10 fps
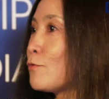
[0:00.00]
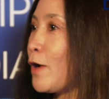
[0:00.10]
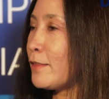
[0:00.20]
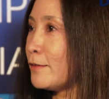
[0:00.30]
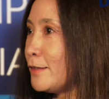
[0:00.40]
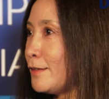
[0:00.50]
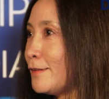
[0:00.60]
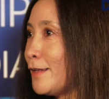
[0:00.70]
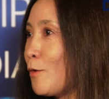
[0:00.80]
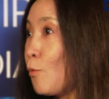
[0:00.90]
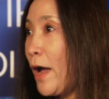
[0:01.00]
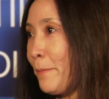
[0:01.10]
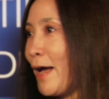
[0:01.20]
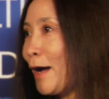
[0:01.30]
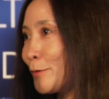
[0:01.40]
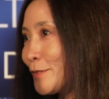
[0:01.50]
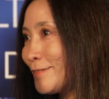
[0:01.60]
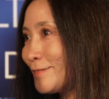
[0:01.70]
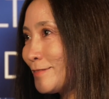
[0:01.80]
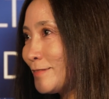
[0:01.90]
rather than wipe out
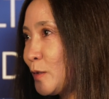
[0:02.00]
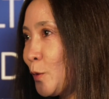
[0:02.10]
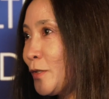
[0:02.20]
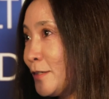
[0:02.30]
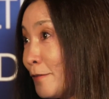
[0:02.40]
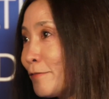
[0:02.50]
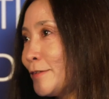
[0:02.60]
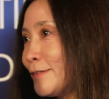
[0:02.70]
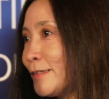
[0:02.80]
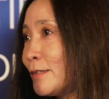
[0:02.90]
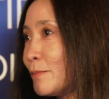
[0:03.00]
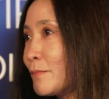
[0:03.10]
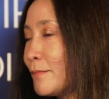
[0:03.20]
all the differences.